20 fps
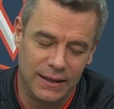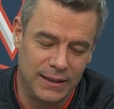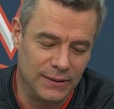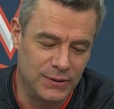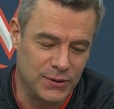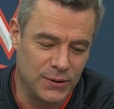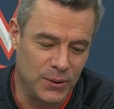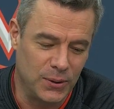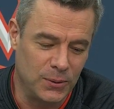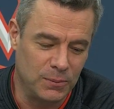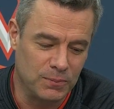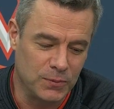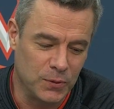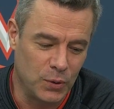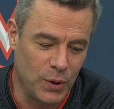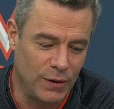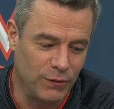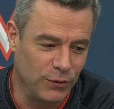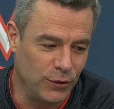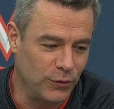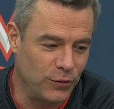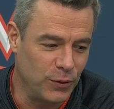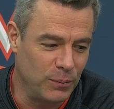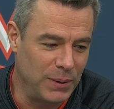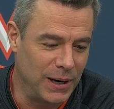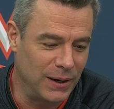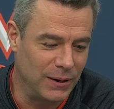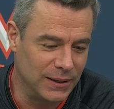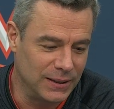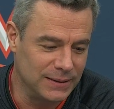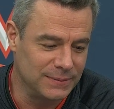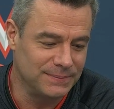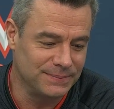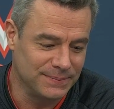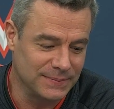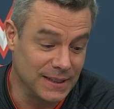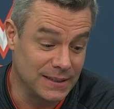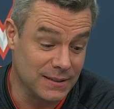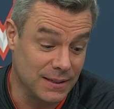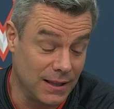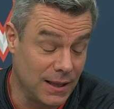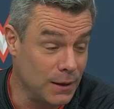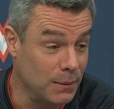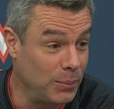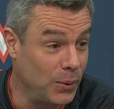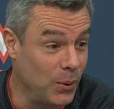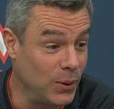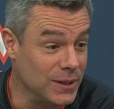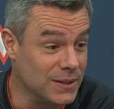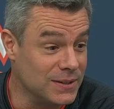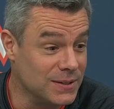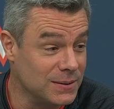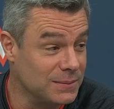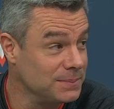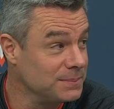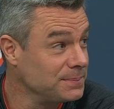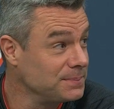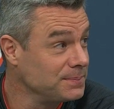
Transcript: And so grateful for Barry. And it's a lot of points.